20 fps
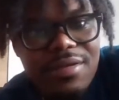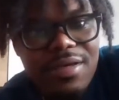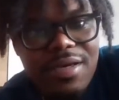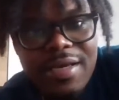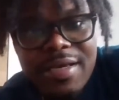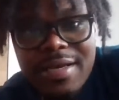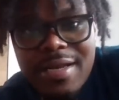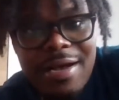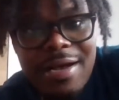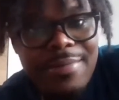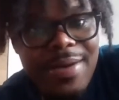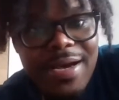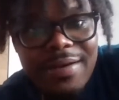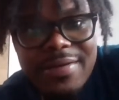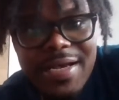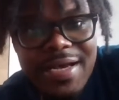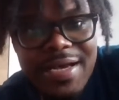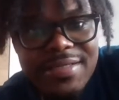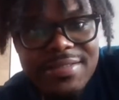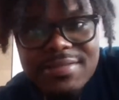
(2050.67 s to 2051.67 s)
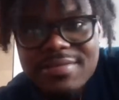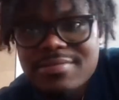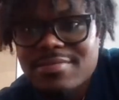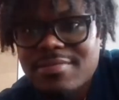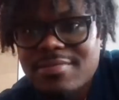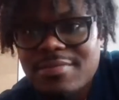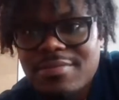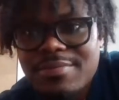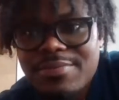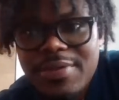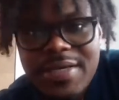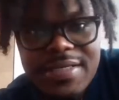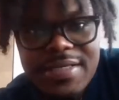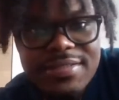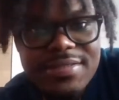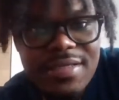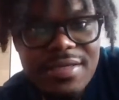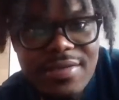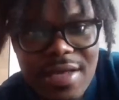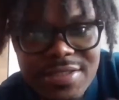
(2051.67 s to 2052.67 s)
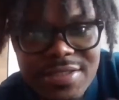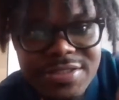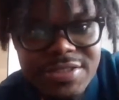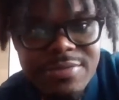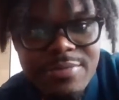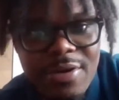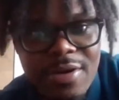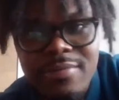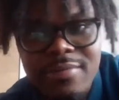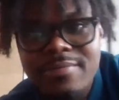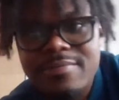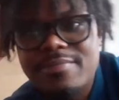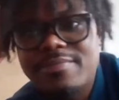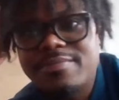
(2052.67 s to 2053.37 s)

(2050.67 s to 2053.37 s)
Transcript: And I'm out, guys. Peace. I'll see you tomorrow.